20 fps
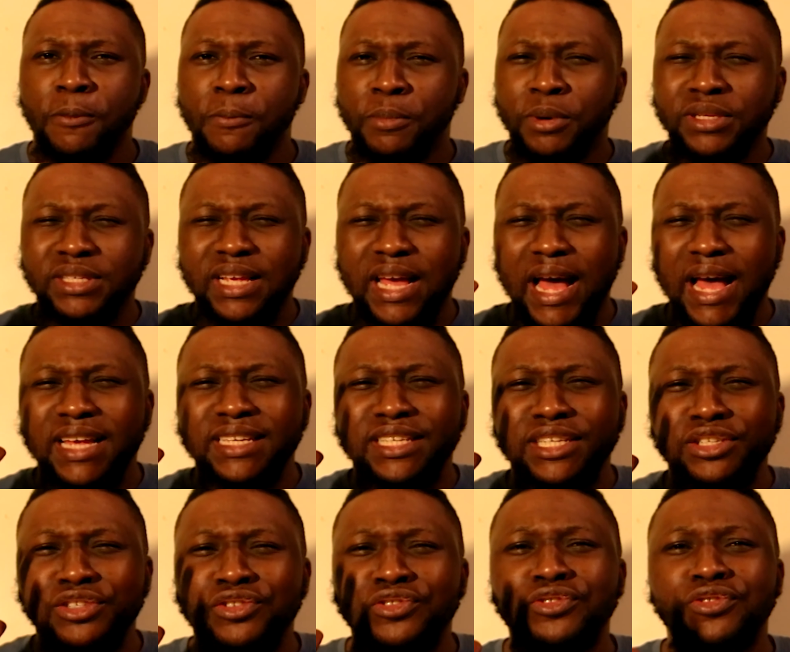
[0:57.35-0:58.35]
But as
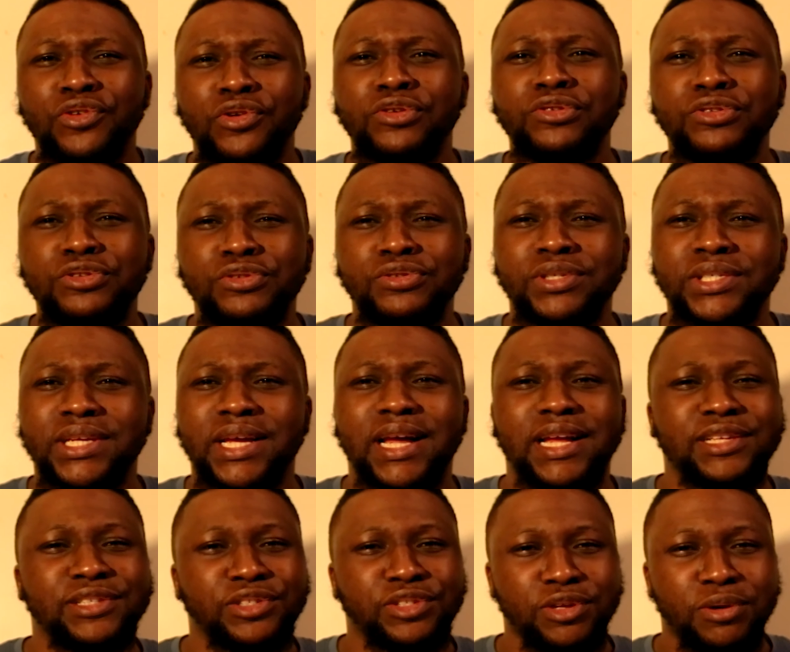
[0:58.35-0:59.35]
a drone user
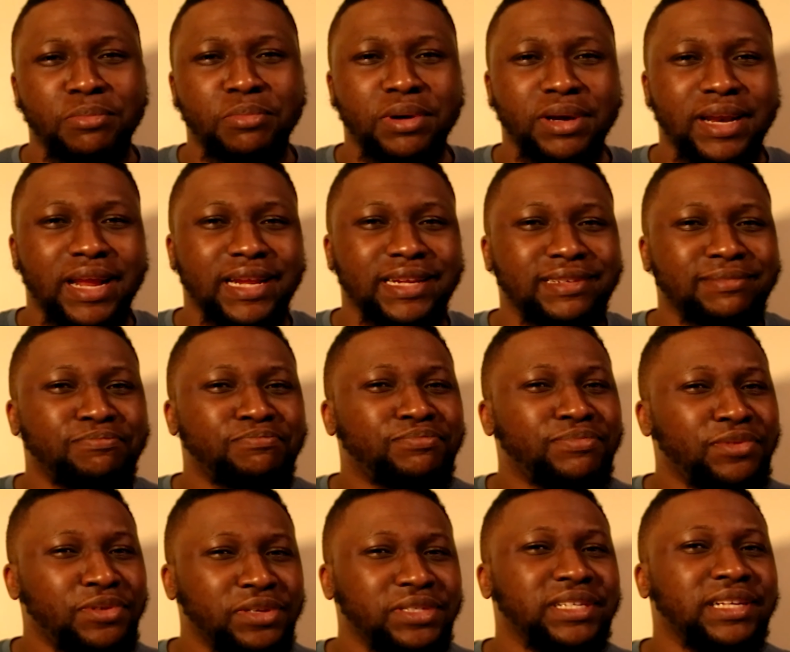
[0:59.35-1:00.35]
and somebody that
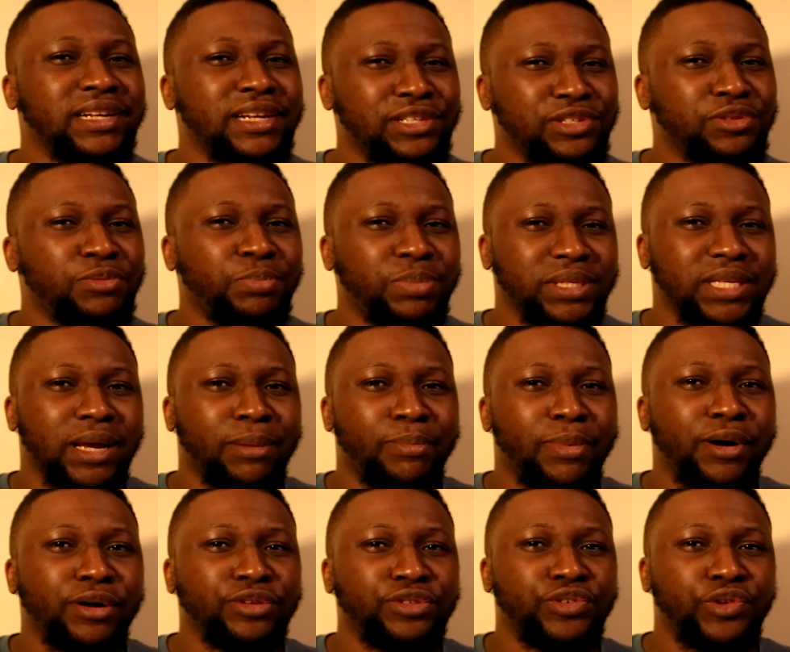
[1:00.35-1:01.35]
knows a little bit
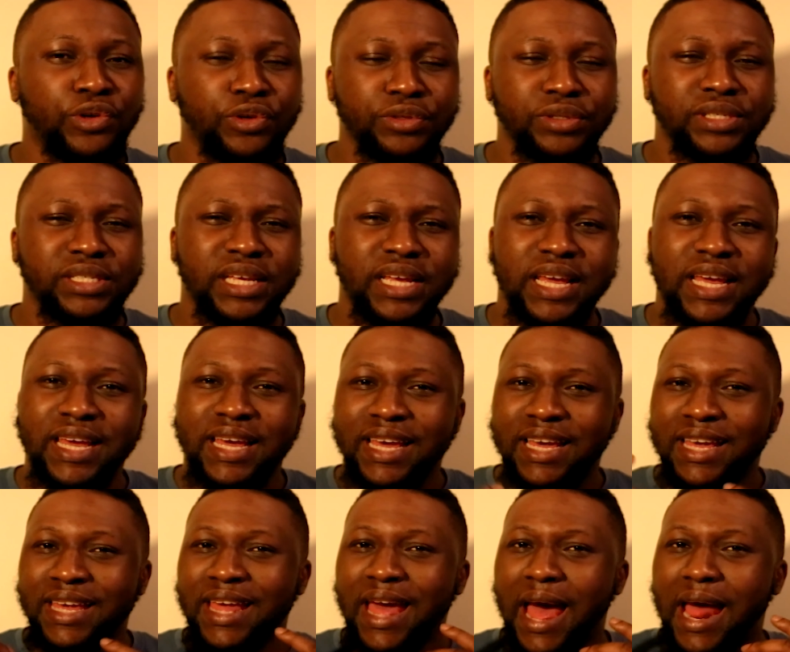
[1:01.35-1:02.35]
about drones,
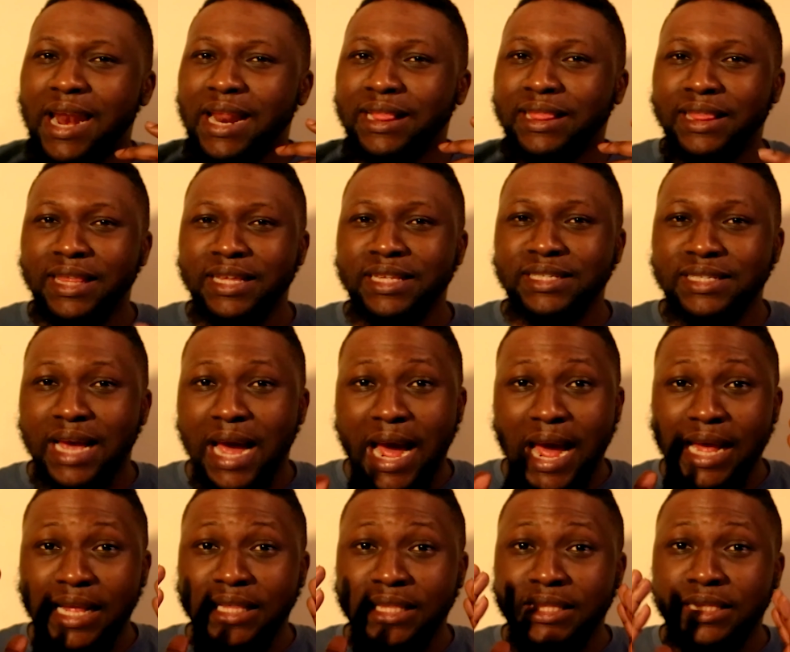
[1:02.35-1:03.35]
here are the things
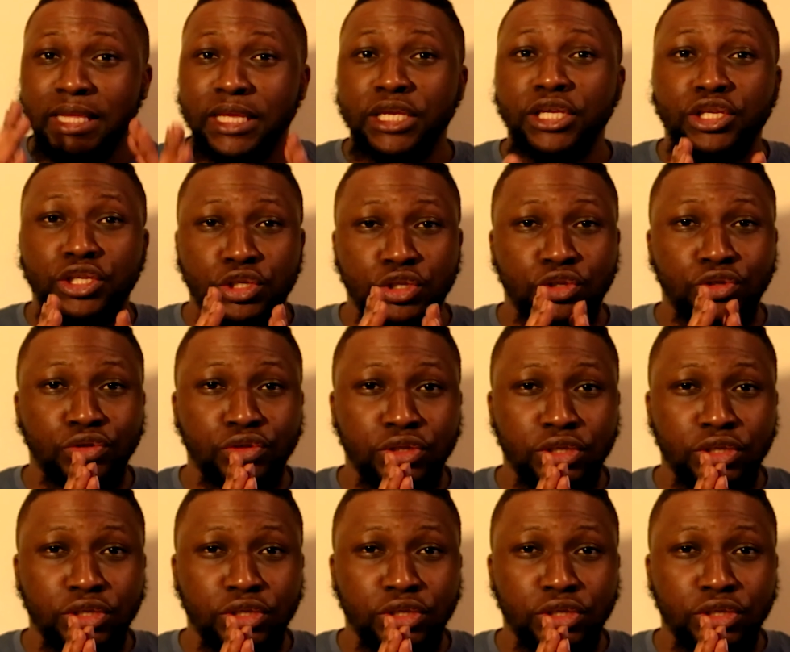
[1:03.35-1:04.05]
I think you